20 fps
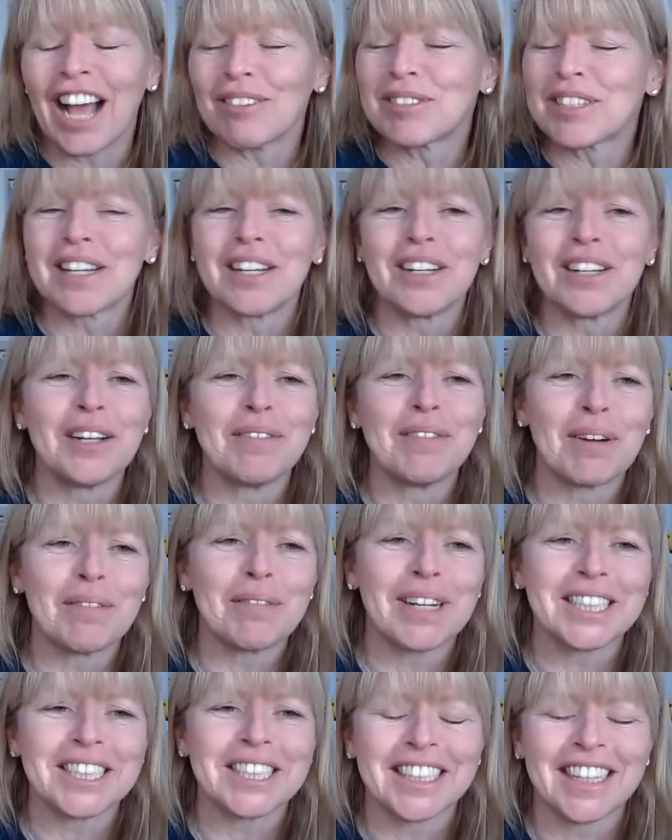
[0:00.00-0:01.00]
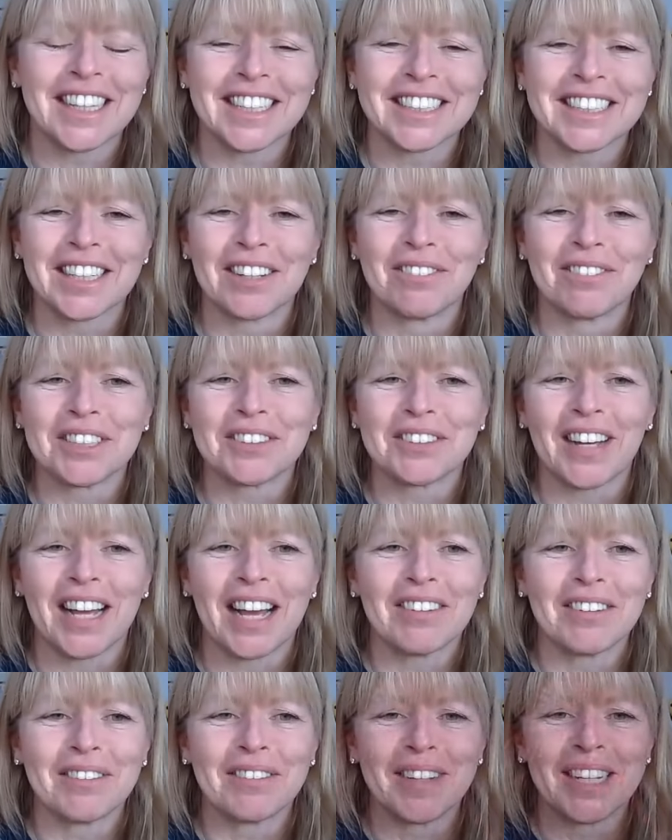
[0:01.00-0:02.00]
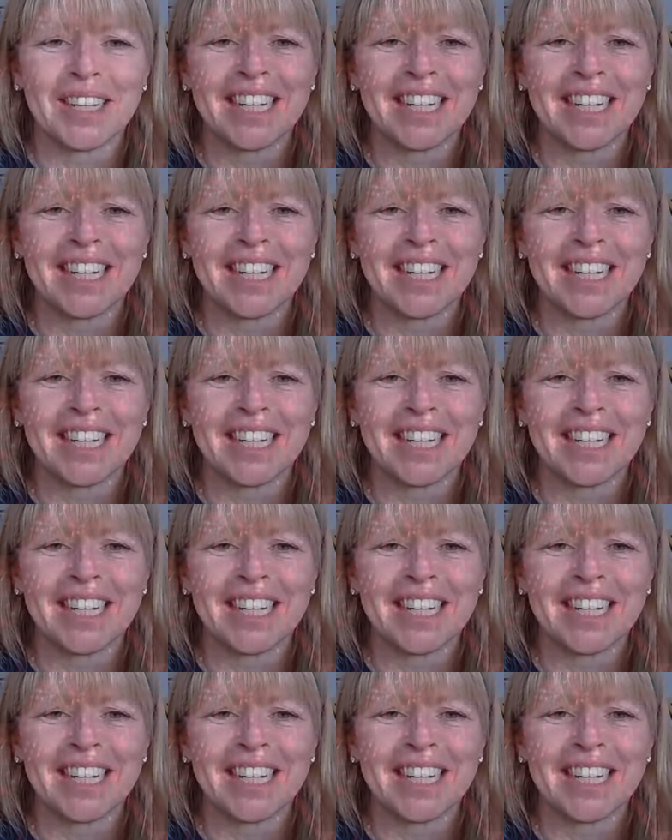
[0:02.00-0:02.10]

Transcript: Absolutely, my pleasure. Thanks so much for having